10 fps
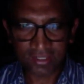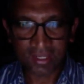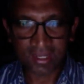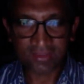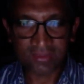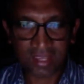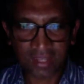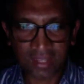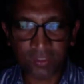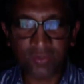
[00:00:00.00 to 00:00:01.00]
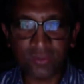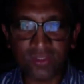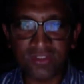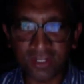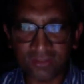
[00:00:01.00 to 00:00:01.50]
And, and we could
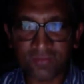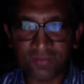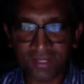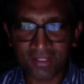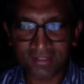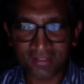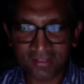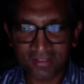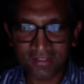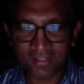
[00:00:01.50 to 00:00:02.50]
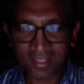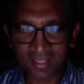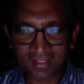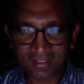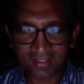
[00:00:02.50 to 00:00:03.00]
not find
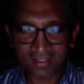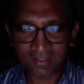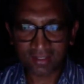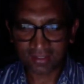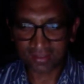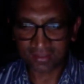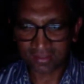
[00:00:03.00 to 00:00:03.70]
any uh,